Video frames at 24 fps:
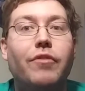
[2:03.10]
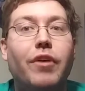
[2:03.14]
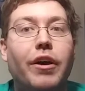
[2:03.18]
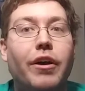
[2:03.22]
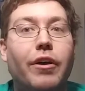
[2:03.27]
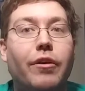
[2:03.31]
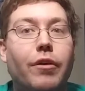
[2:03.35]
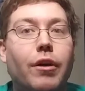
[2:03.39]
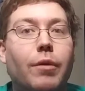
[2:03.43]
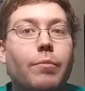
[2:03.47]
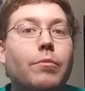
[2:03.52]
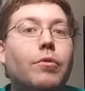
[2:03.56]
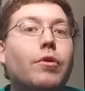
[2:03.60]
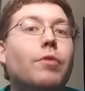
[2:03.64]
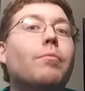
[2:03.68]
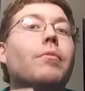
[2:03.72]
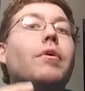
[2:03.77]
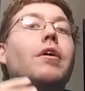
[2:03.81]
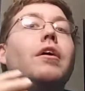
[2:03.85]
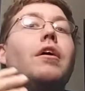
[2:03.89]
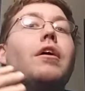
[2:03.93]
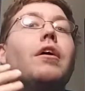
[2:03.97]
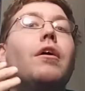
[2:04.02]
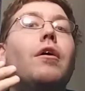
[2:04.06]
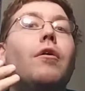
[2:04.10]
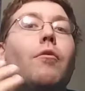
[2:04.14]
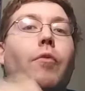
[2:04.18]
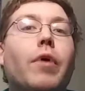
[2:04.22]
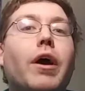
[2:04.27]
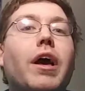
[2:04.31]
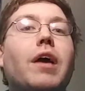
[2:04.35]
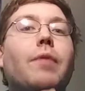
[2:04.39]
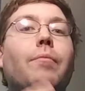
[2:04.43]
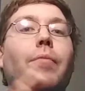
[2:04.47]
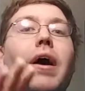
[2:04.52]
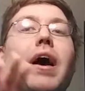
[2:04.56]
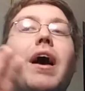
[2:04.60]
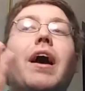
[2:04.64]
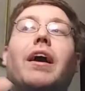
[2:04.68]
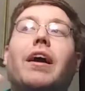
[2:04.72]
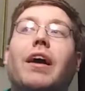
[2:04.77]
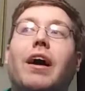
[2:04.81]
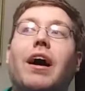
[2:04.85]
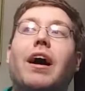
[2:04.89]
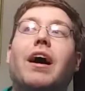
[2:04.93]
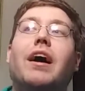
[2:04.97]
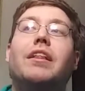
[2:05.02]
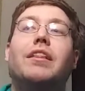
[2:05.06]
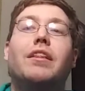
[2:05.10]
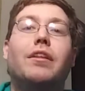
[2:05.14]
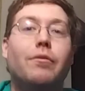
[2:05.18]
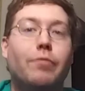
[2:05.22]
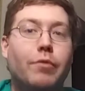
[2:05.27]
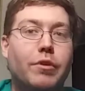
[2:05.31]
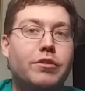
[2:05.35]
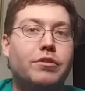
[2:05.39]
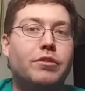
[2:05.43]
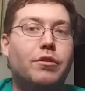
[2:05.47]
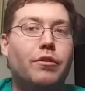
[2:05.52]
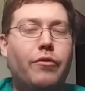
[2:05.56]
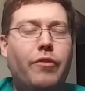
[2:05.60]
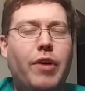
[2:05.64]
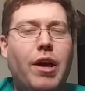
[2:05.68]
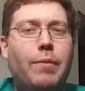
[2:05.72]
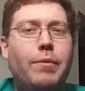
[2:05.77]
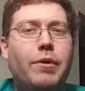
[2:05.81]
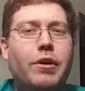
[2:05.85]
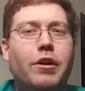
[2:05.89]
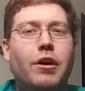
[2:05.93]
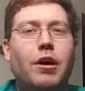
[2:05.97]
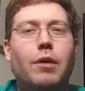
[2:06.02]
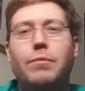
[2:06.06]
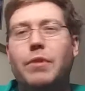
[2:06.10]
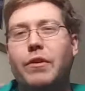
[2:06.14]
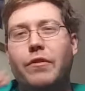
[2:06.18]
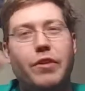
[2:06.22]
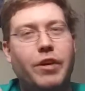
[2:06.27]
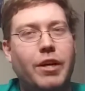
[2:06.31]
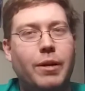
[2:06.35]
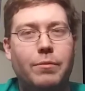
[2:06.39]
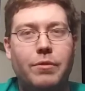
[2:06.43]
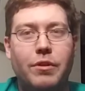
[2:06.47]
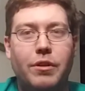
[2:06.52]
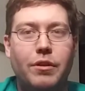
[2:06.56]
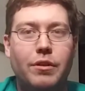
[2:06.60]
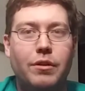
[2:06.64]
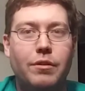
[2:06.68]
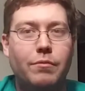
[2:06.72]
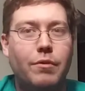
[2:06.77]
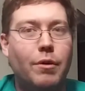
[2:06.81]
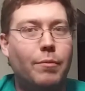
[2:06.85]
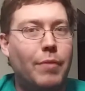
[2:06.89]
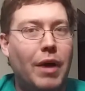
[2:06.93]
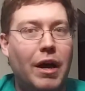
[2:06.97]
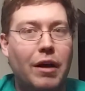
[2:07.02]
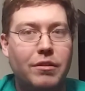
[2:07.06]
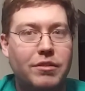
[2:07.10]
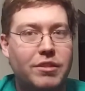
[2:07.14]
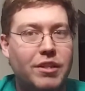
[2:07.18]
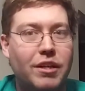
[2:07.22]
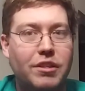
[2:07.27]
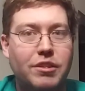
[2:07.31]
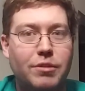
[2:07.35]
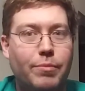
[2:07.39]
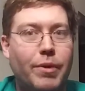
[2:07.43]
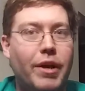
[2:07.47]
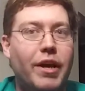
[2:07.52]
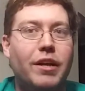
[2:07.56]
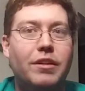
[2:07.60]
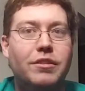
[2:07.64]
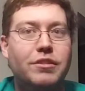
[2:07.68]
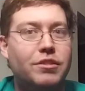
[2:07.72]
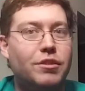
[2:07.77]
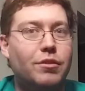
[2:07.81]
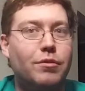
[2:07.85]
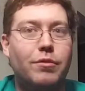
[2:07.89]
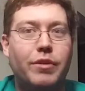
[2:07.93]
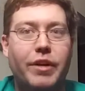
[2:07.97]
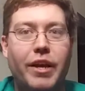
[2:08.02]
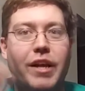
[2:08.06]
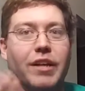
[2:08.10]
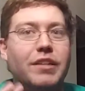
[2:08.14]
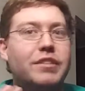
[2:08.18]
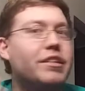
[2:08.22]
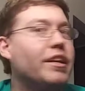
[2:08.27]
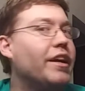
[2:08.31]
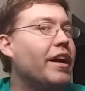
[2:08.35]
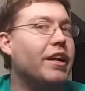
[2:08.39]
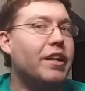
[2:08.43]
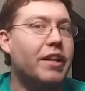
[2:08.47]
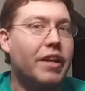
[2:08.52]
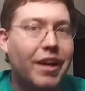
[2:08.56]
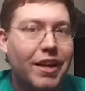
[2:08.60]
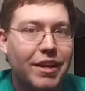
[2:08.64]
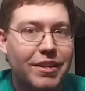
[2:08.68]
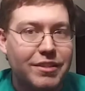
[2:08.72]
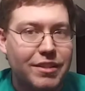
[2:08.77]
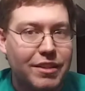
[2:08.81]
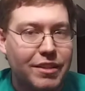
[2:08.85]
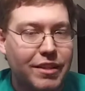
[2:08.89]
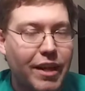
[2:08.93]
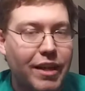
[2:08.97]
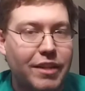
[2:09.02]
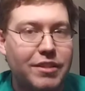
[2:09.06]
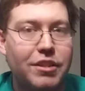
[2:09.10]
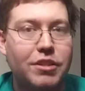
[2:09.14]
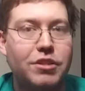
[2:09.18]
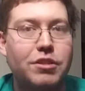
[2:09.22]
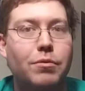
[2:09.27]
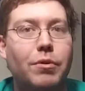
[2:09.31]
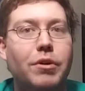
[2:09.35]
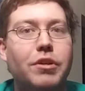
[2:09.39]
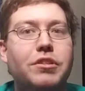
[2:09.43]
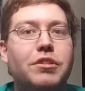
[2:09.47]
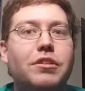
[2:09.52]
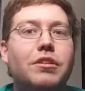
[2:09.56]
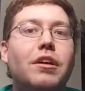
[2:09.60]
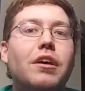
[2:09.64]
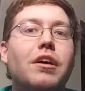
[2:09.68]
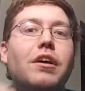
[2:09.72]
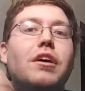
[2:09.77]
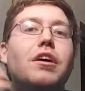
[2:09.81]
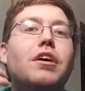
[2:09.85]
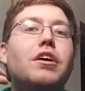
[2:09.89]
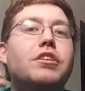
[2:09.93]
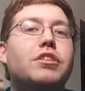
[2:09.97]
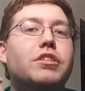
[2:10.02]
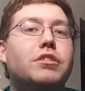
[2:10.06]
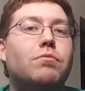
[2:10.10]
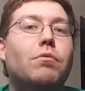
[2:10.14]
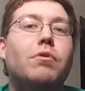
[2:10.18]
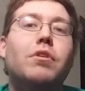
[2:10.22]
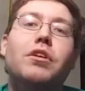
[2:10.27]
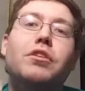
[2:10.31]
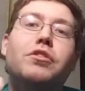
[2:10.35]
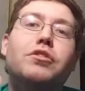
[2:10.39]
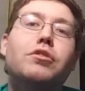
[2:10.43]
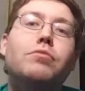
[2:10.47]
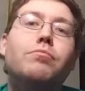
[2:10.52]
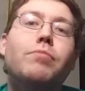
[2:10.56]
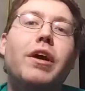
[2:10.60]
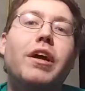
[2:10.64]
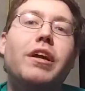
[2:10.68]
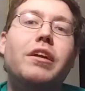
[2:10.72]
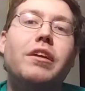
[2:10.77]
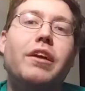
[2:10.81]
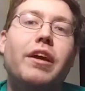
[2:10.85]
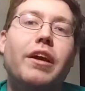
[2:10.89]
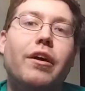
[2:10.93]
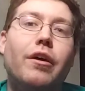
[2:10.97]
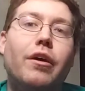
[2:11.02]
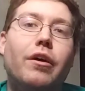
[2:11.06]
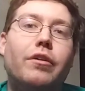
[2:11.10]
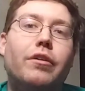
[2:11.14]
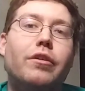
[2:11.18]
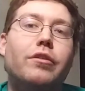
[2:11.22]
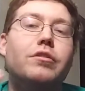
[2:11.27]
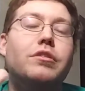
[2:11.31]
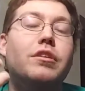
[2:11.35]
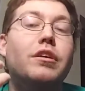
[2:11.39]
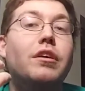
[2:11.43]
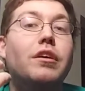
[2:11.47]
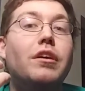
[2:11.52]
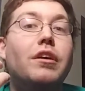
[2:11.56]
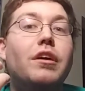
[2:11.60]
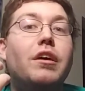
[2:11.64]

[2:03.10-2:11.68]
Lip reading: Fire Emblem, way back on the original Famicom. Never came to outside of Japan, so we can't say NES in that situation. She's one of the two main characters,